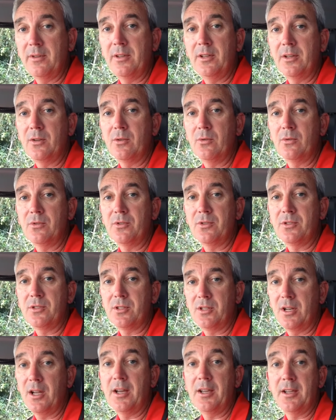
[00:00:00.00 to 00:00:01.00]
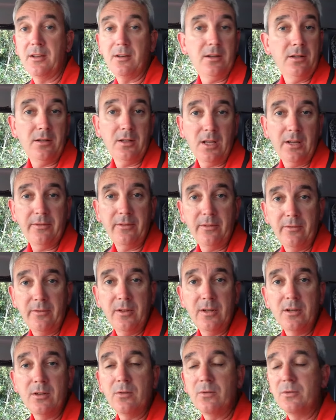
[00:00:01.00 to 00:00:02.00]
vehicles today, in heavy
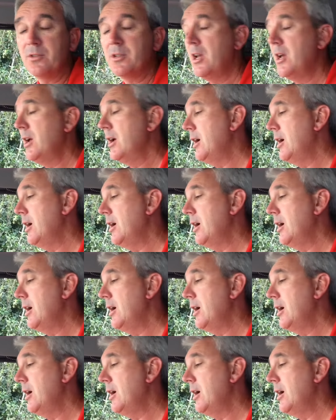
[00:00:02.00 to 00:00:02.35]
vehicles.